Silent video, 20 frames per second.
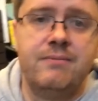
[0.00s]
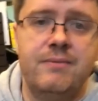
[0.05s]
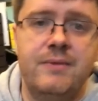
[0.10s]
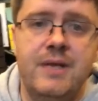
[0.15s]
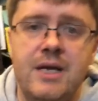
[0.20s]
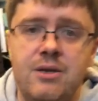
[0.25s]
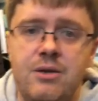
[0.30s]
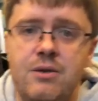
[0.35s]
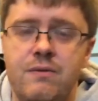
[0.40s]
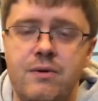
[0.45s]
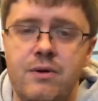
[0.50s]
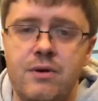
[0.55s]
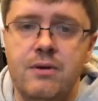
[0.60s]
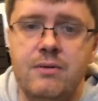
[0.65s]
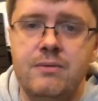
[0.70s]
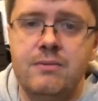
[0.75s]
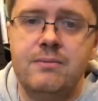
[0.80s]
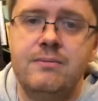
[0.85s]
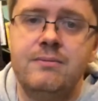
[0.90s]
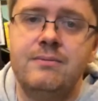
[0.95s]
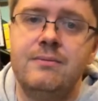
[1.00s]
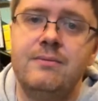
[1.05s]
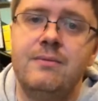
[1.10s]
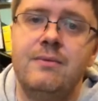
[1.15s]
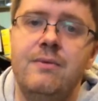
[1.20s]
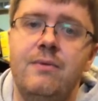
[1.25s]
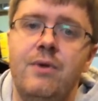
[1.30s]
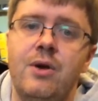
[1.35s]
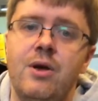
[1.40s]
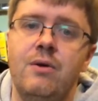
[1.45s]
Thank you
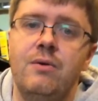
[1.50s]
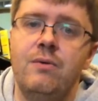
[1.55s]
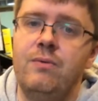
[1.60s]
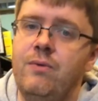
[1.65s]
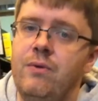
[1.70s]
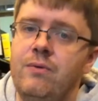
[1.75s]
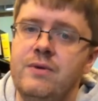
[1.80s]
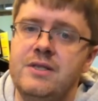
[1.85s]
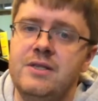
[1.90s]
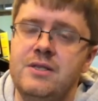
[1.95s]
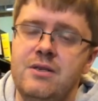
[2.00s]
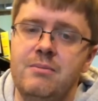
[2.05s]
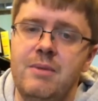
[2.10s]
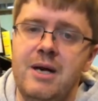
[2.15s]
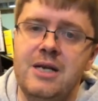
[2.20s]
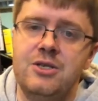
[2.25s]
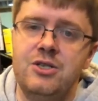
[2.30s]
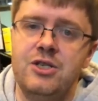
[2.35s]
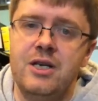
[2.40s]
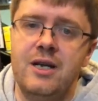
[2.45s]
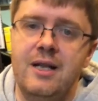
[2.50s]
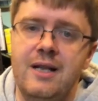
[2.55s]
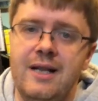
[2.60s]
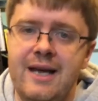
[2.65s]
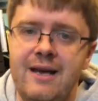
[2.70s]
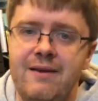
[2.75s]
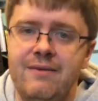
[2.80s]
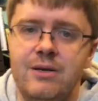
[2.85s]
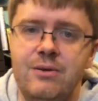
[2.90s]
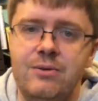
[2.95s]
for your visiting my channel.
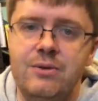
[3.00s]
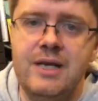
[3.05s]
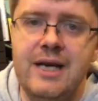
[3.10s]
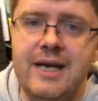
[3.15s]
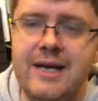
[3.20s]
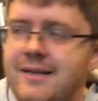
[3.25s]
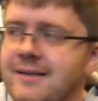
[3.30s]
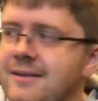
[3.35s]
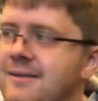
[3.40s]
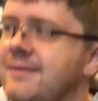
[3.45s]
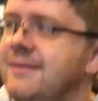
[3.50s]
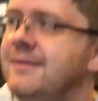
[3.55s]
Have a good day.